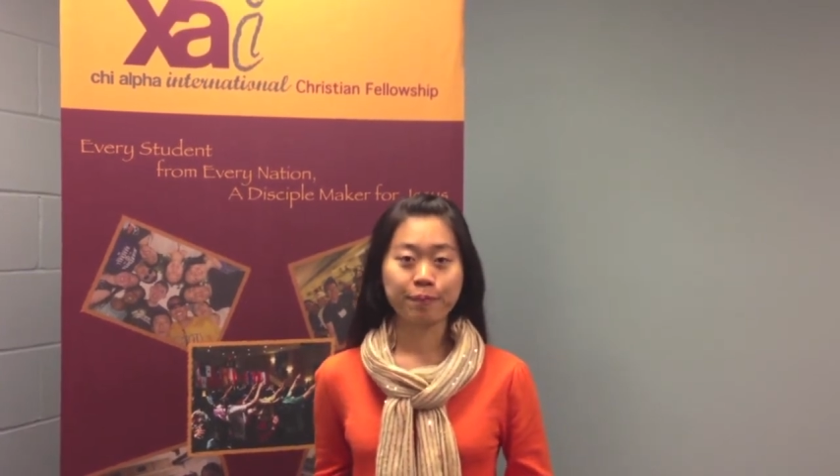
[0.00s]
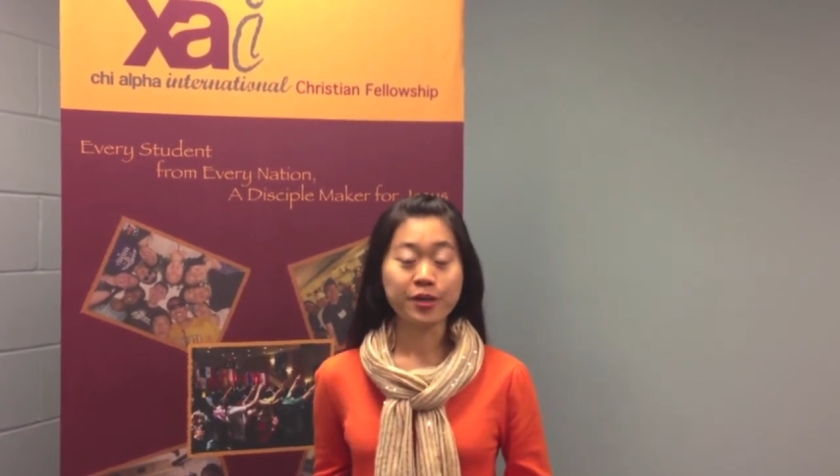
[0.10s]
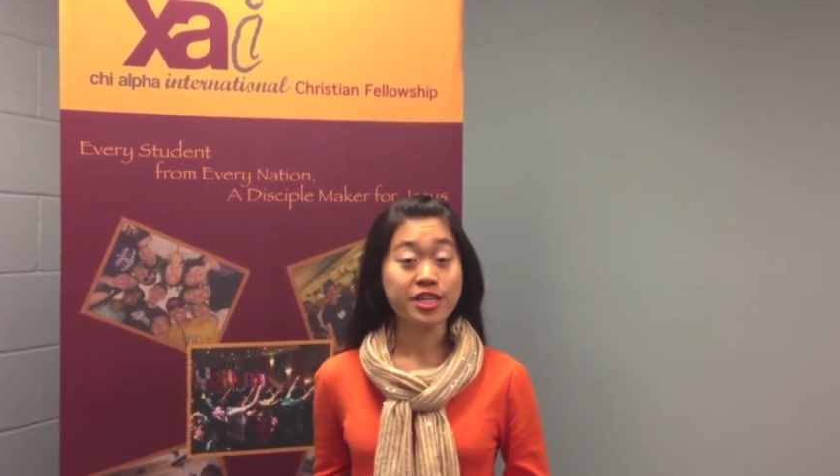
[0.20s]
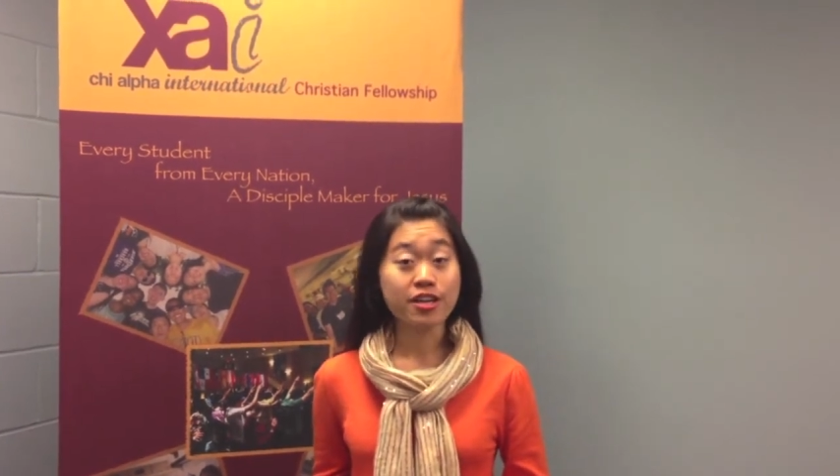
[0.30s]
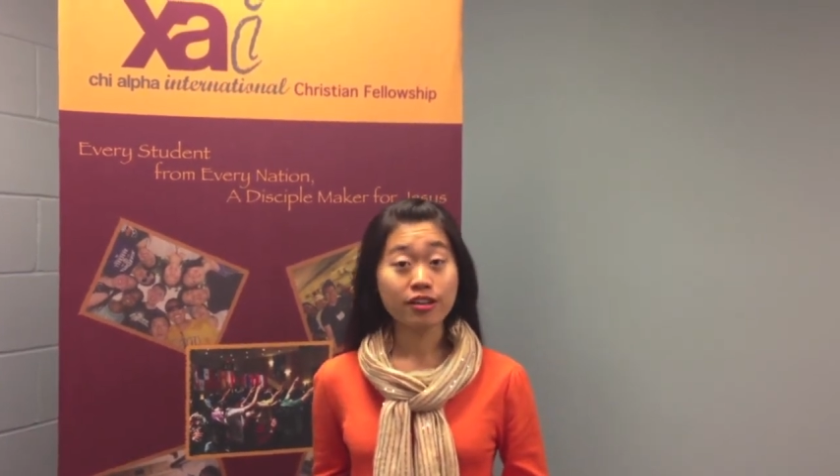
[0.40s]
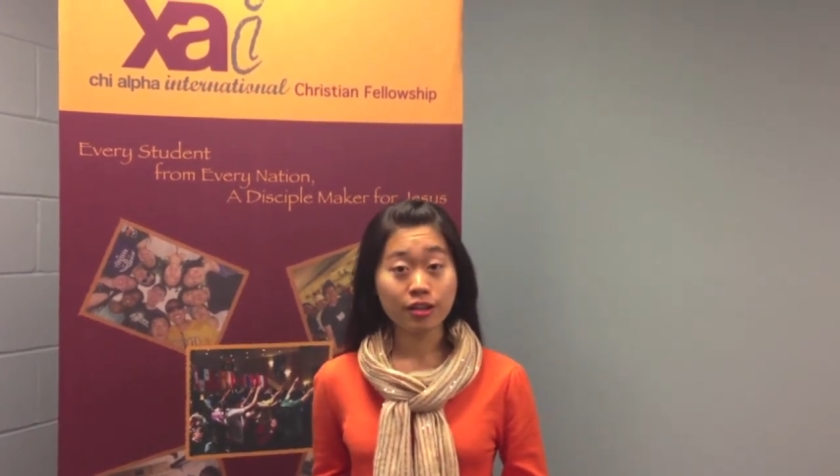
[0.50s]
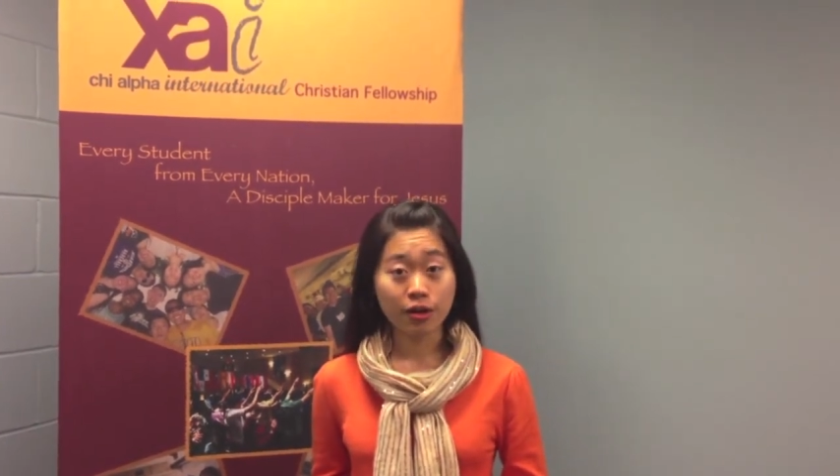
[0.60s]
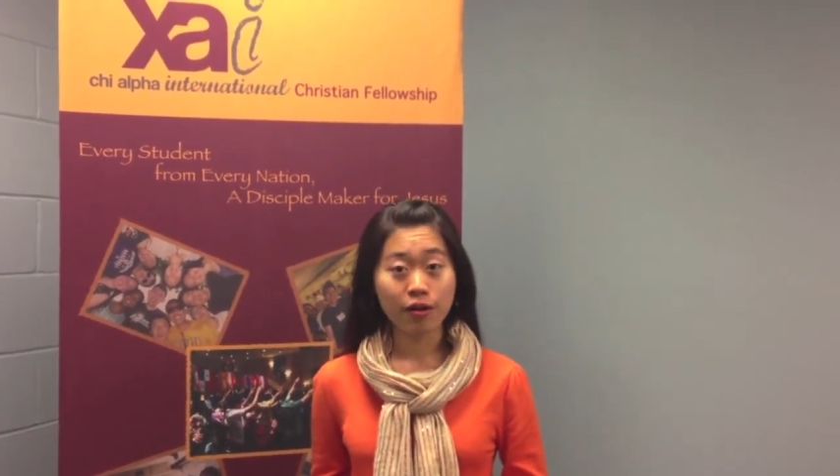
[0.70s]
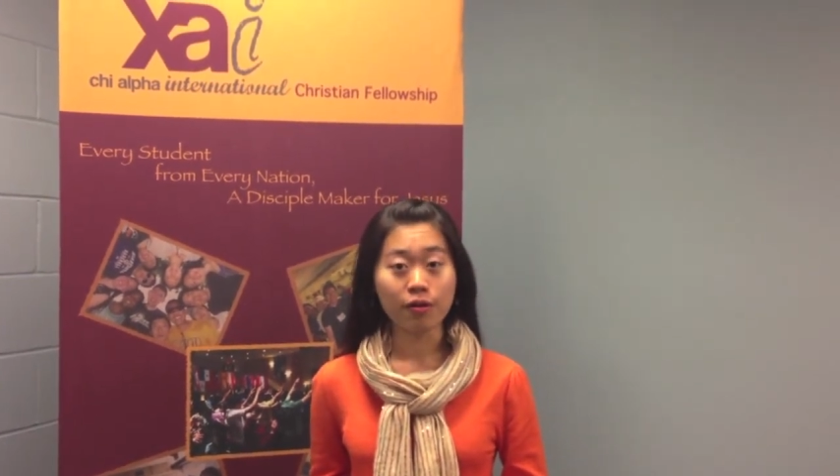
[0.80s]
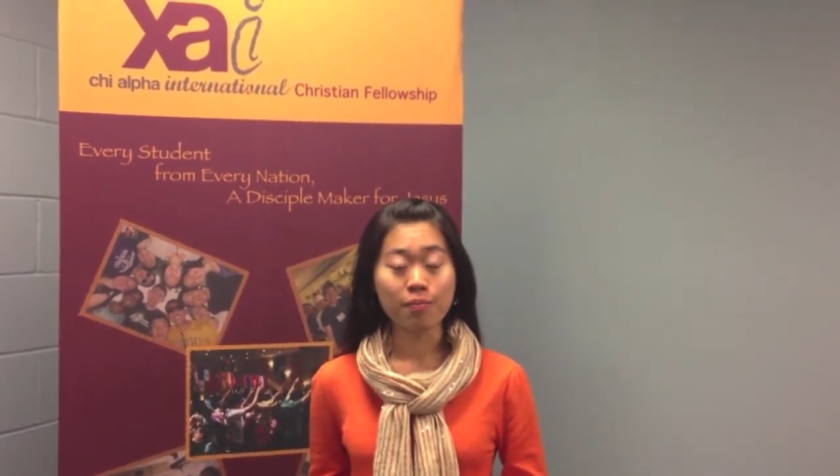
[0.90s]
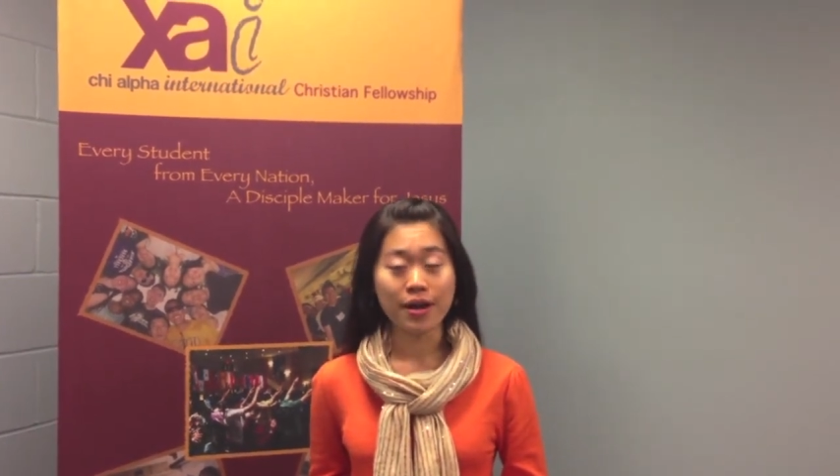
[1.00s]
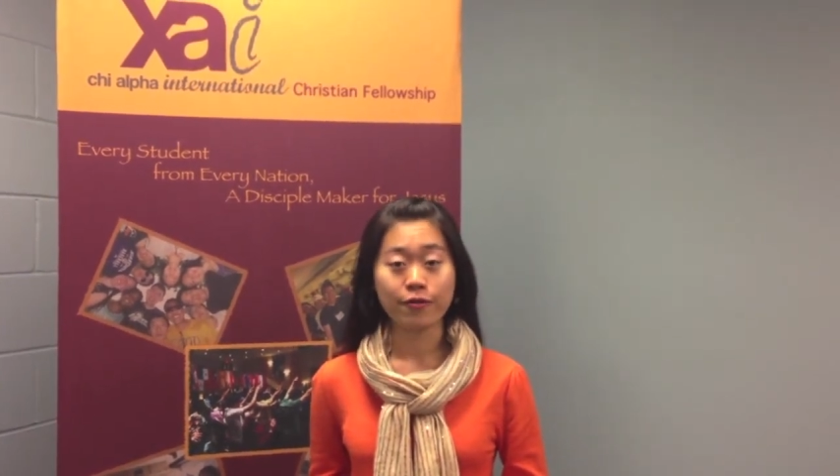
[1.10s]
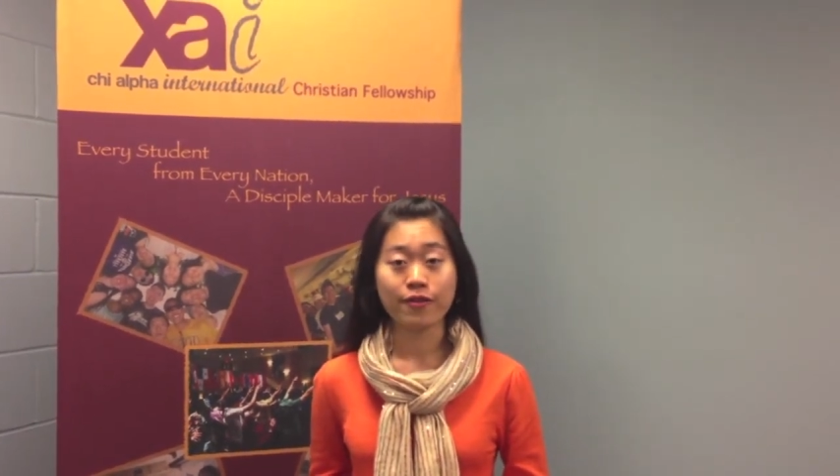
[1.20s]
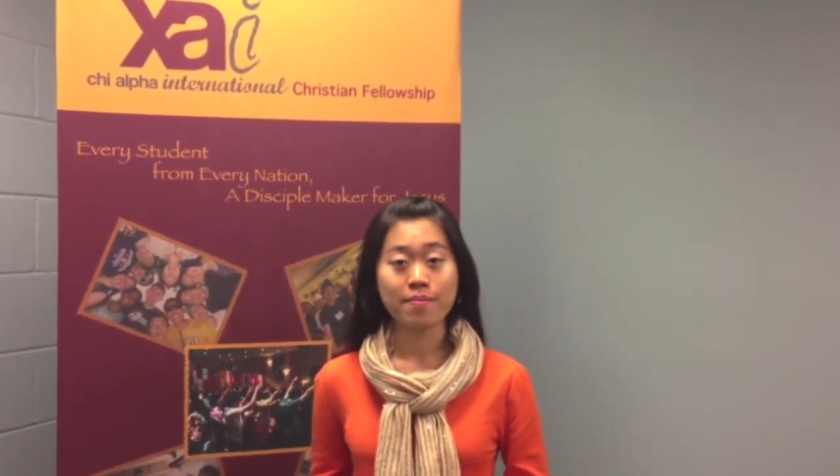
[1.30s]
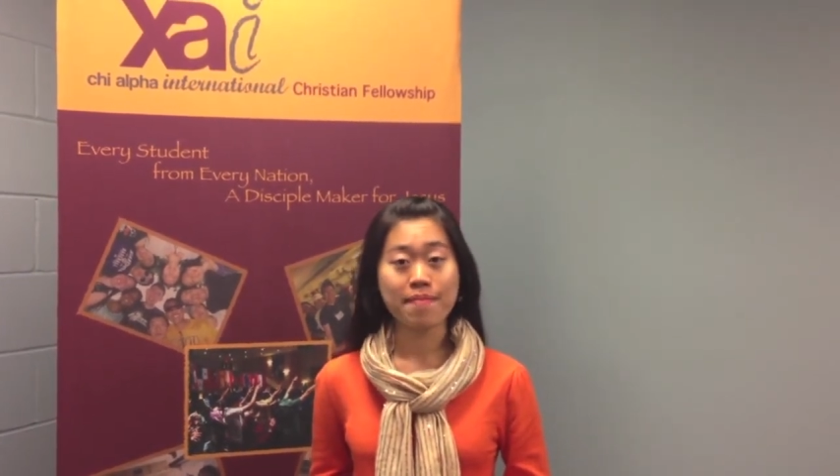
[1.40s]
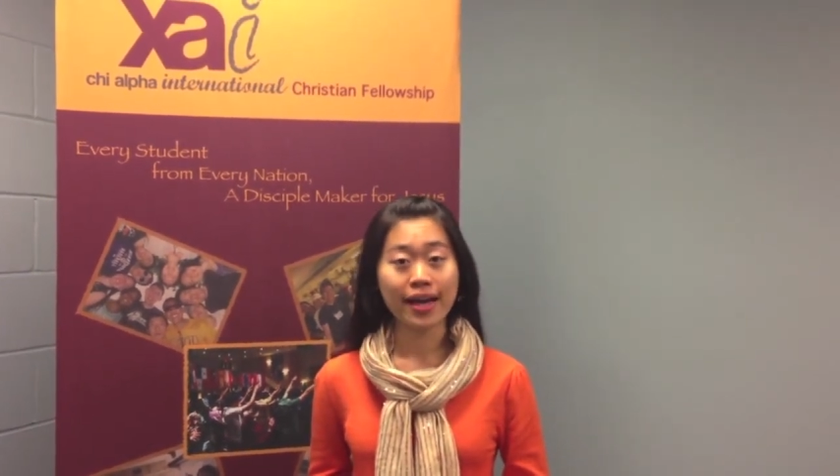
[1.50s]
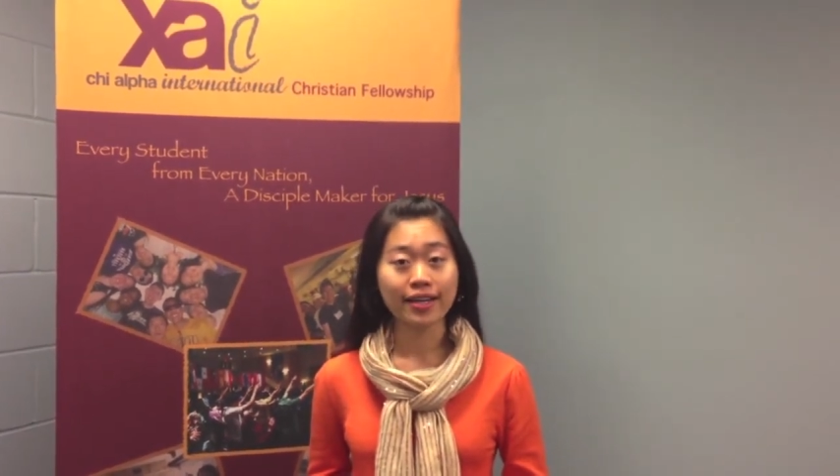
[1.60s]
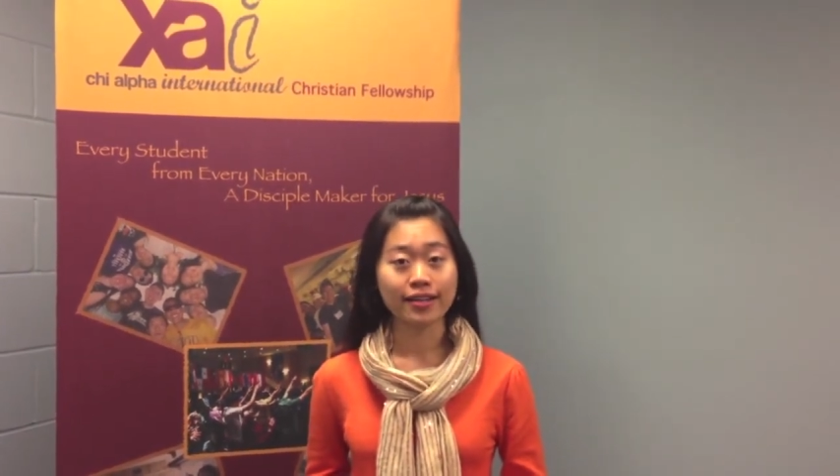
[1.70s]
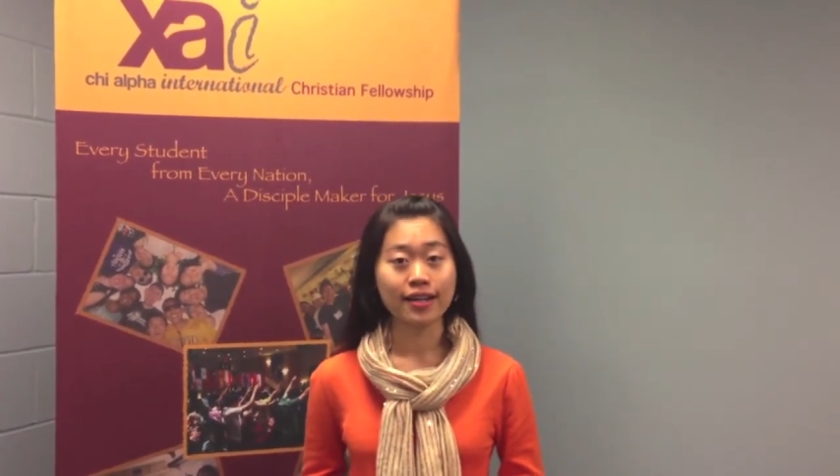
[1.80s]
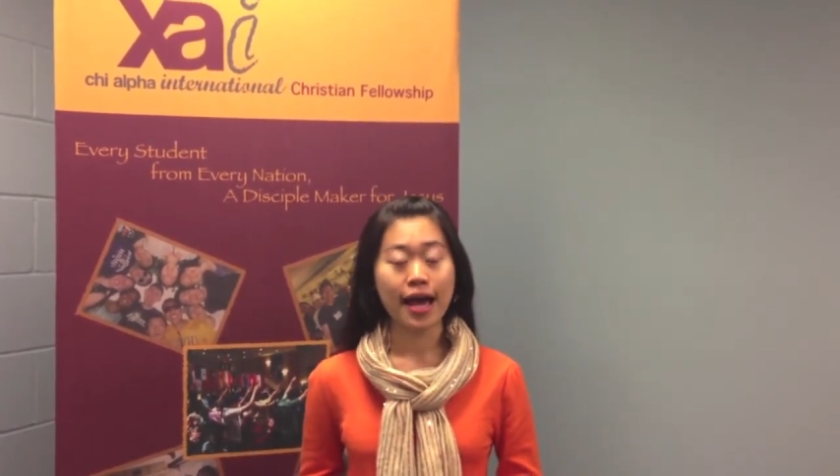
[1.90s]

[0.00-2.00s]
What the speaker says: A year ago, my friend Megan